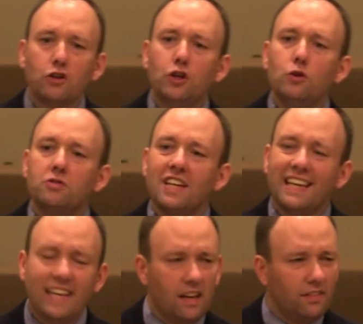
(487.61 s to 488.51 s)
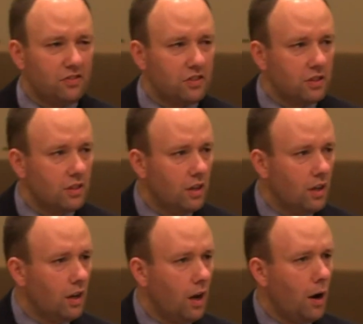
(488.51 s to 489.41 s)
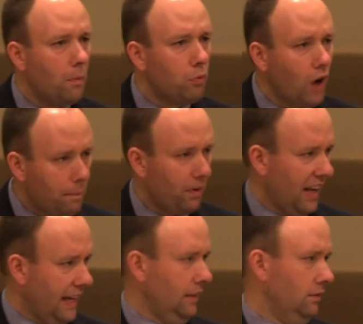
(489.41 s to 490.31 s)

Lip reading: using gifts properly